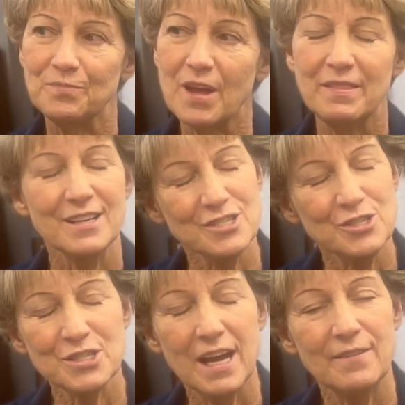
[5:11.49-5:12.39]
I think it's
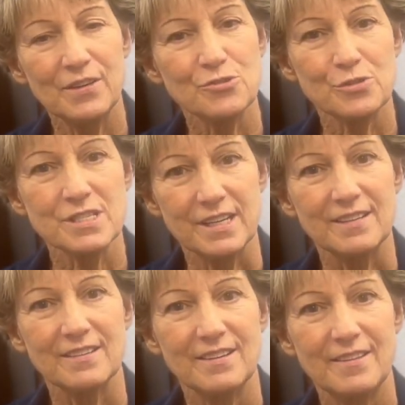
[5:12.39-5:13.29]
just kind of
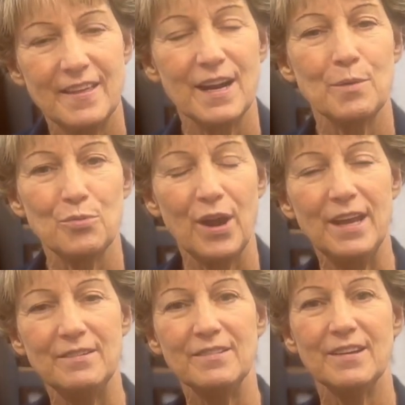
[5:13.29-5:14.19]
interesting that our
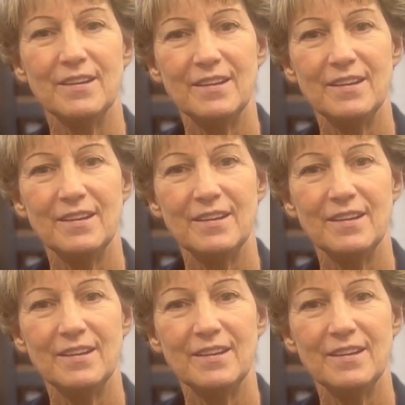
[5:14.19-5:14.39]
brain